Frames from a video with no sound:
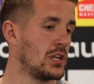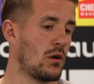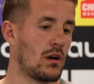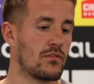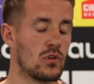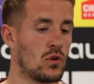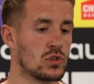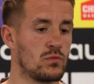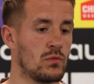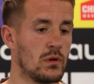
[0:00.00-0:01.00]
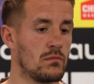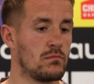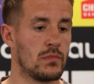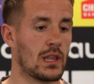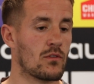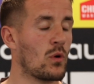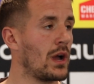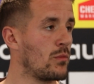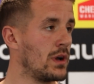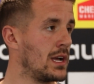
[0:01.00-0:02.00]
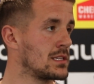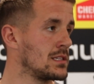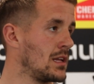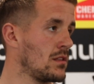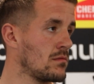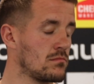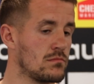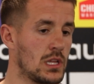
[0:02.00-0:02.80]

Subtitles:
You know, of course we'll have quiet words, little